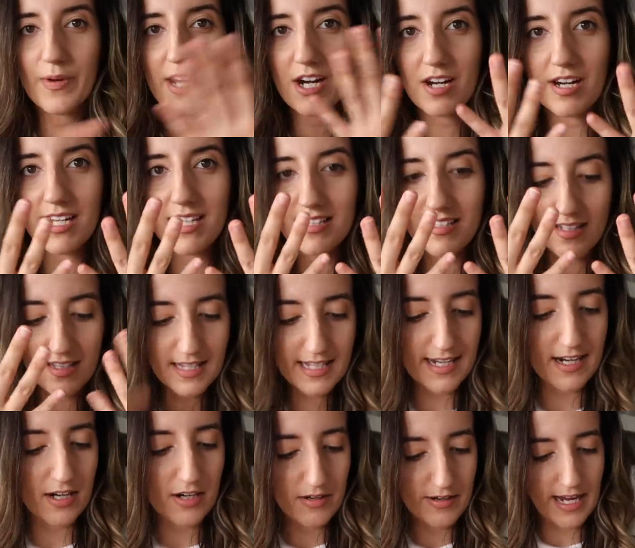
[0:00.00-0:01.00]
We are in the
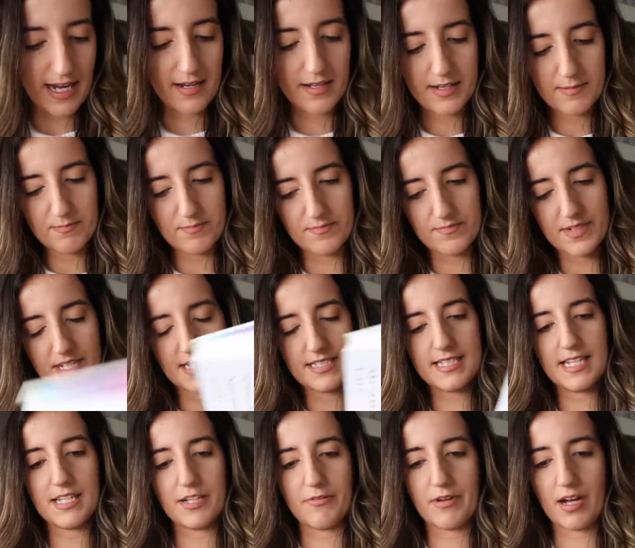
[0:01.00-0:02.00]
clear, okay.
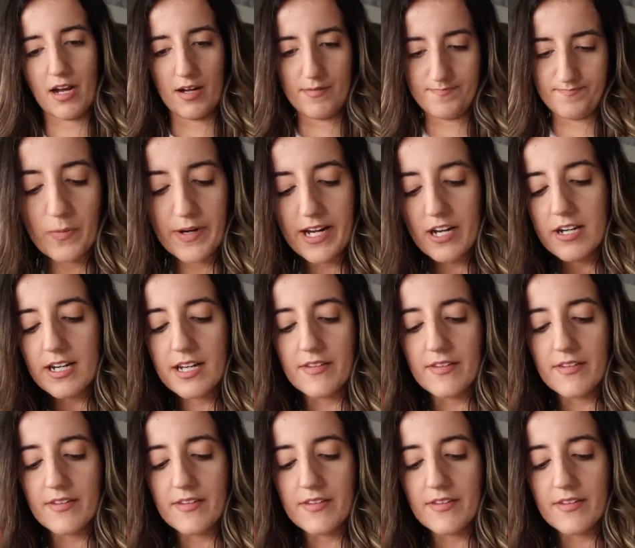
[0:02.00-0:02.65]
Continuing on, we are